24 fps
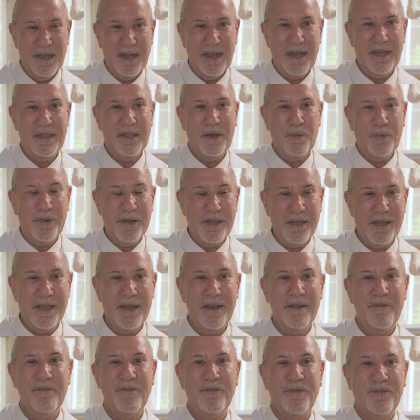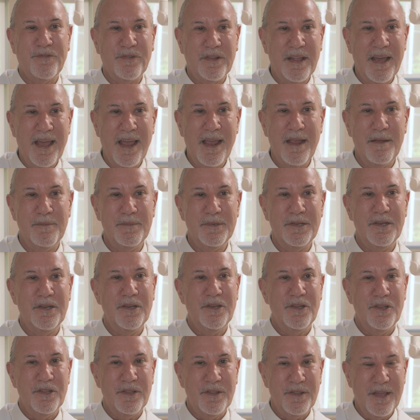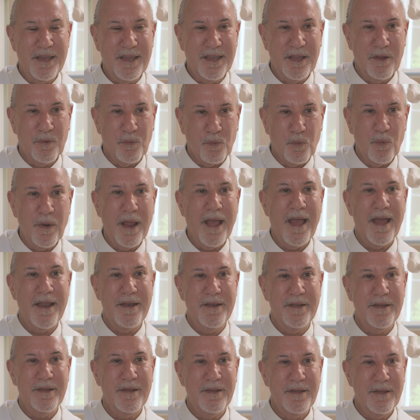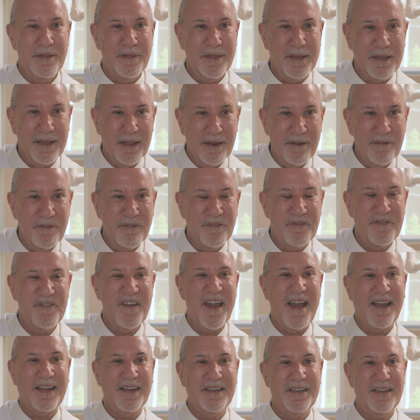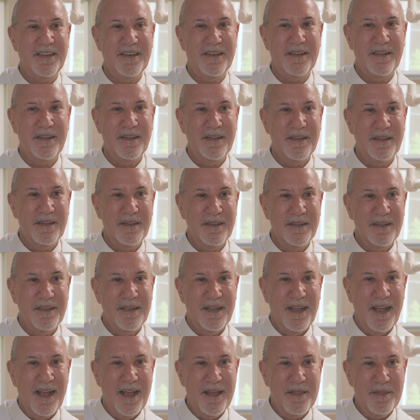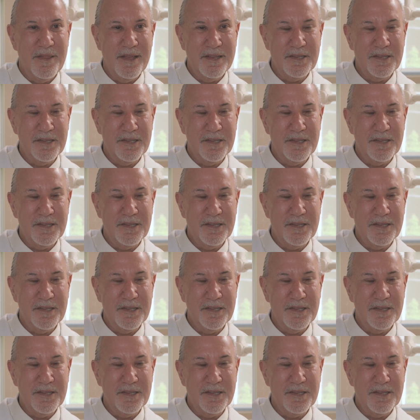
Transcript: And then when they get inflamed, they get red, they get infected, and